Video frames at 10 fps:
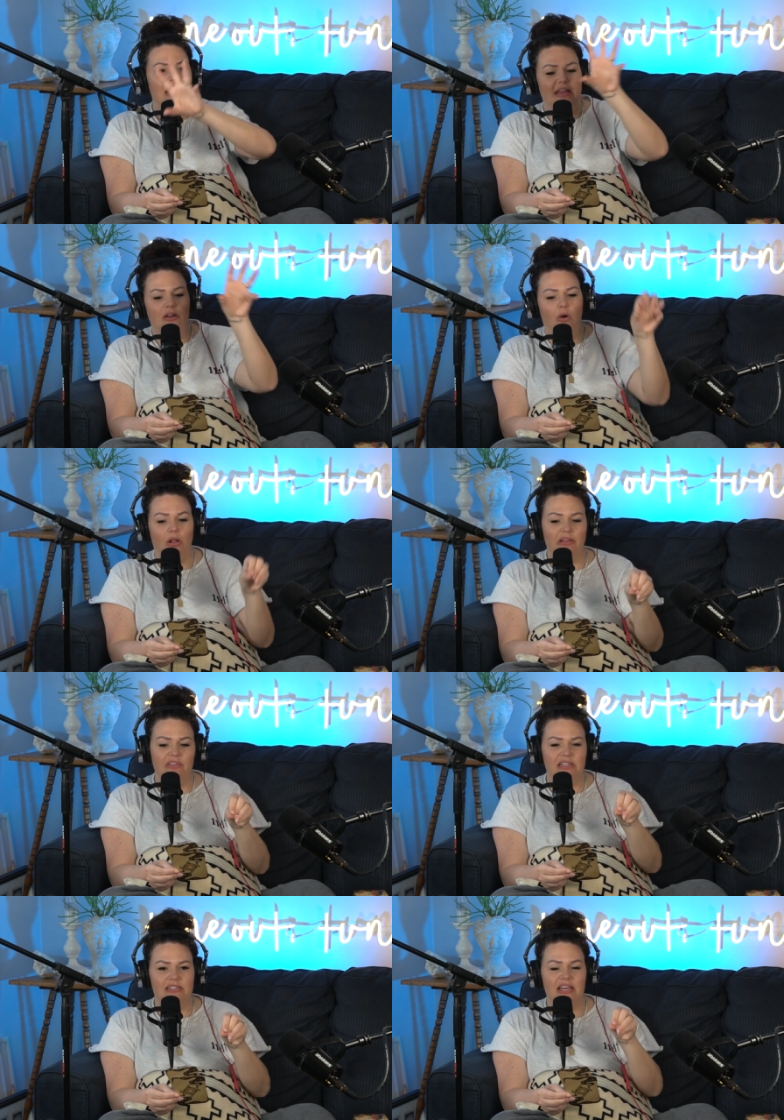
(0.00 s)
They know all of
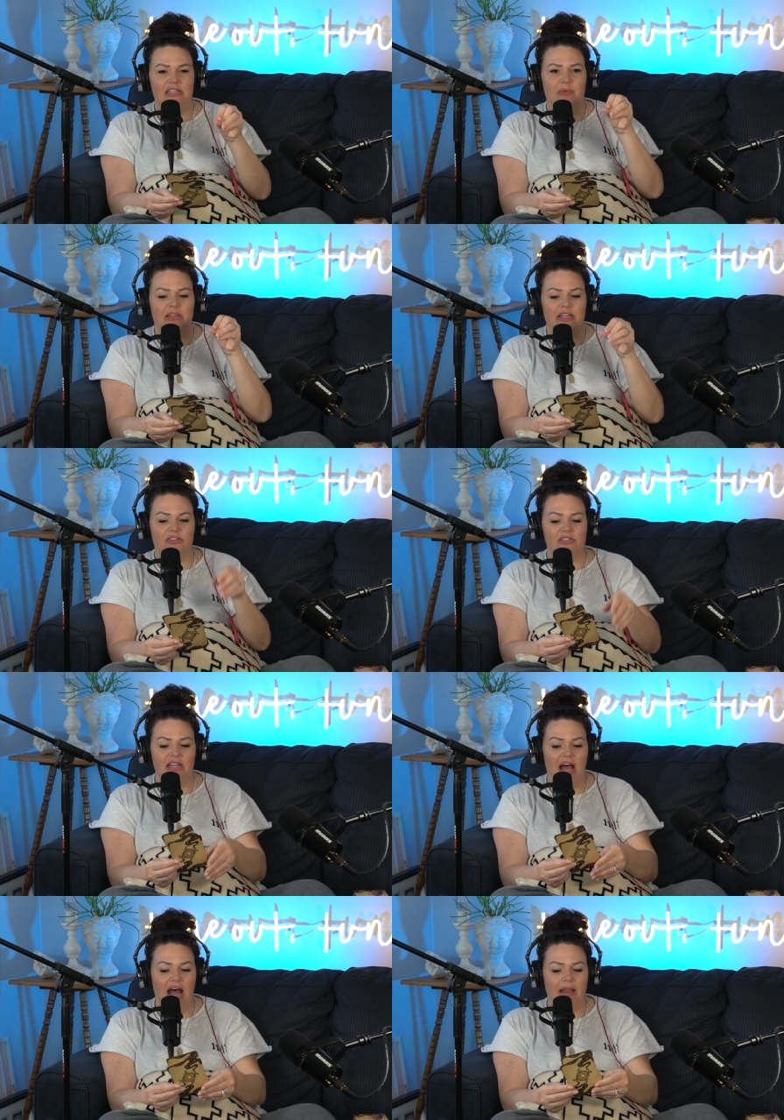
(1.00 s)
these things, but there's
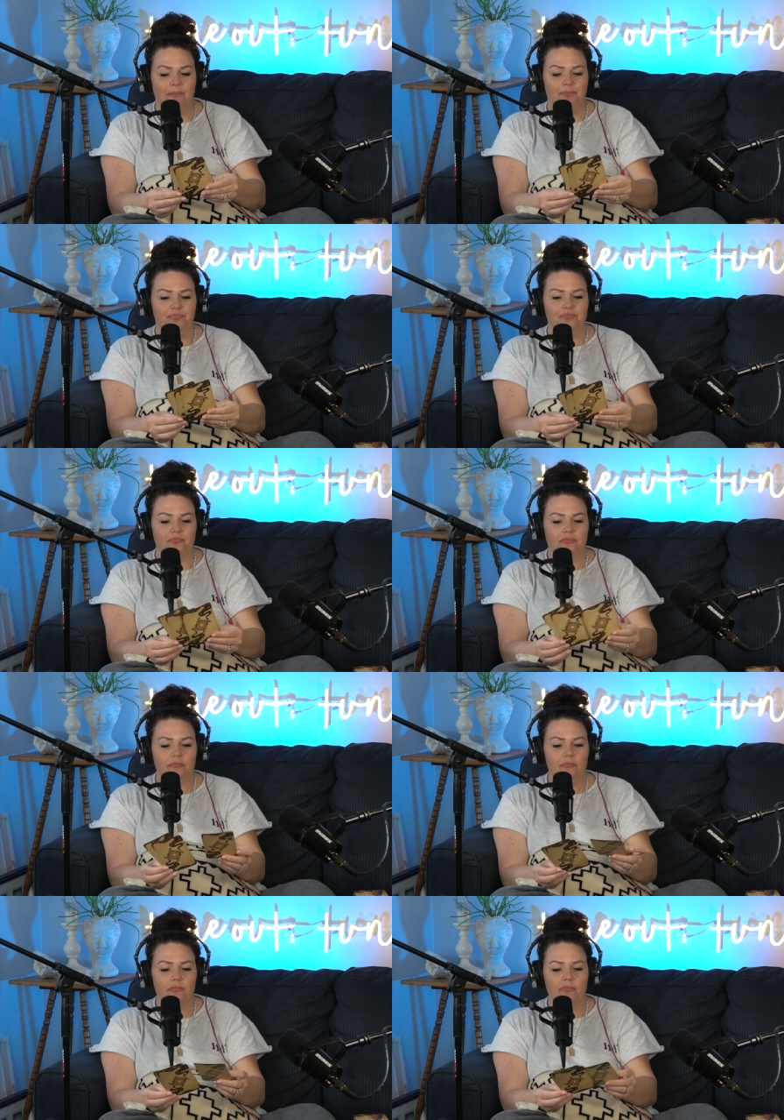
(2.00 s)
not
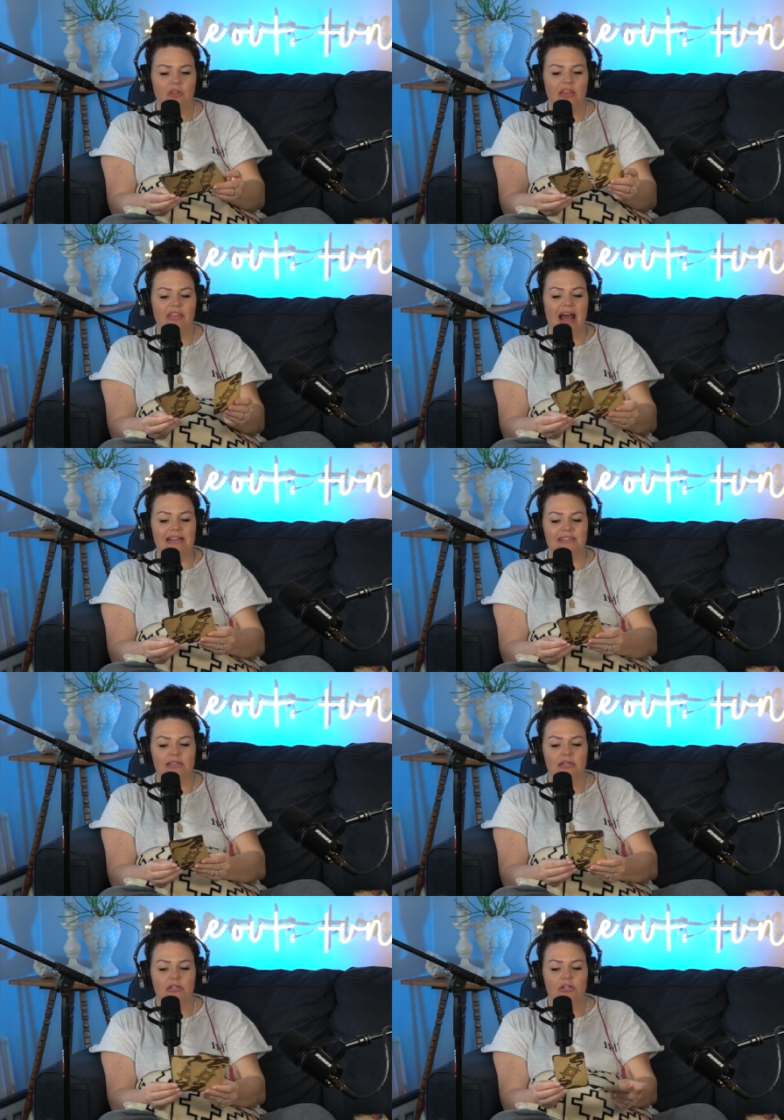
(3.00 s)
that
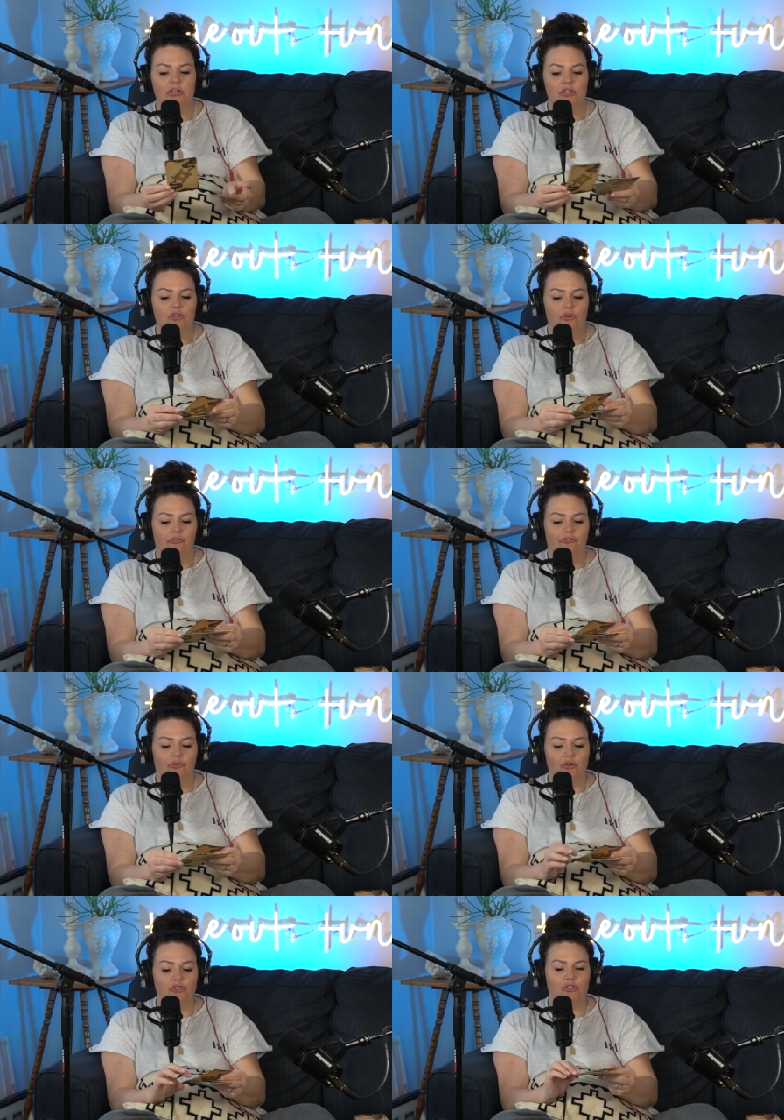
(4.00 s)

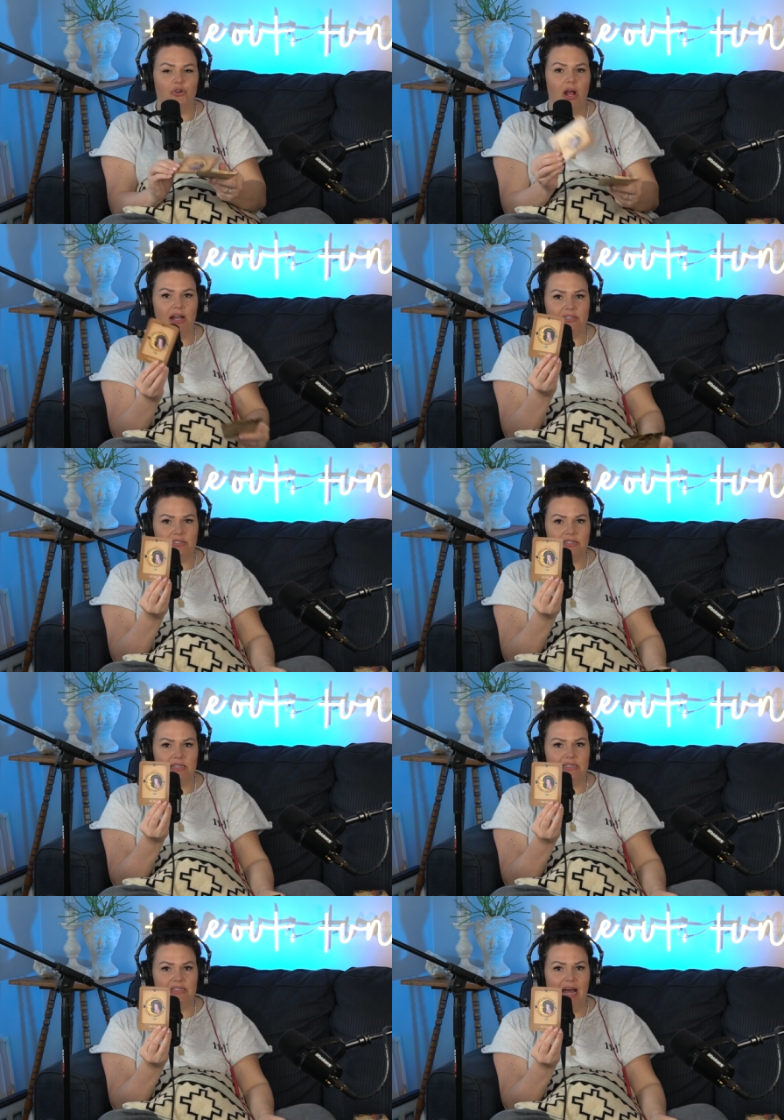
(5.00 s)
full trust
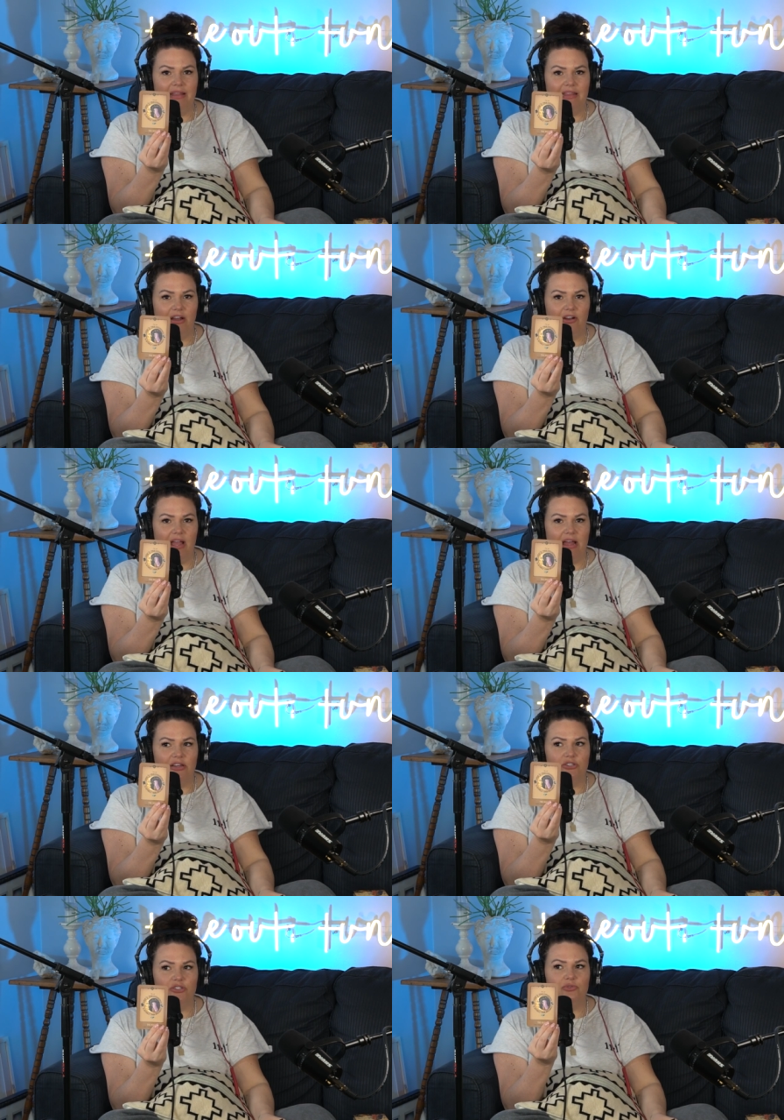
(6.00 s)
is not there
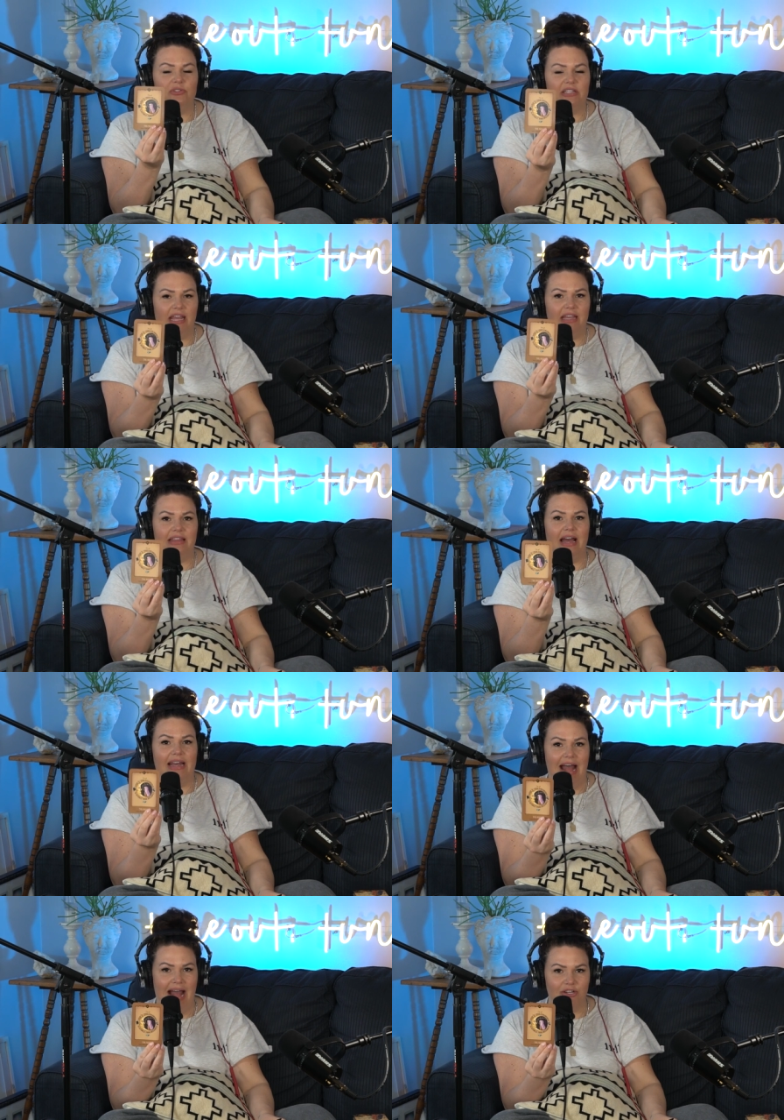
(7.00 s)
yet to take that
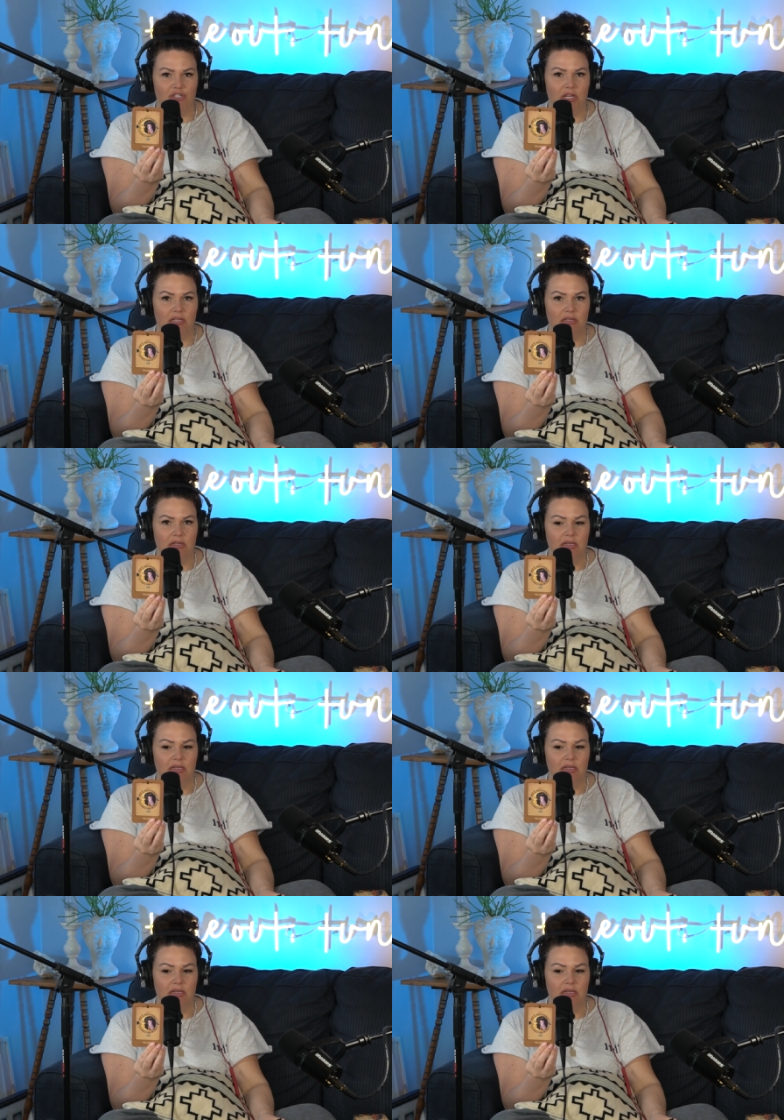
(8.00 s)
action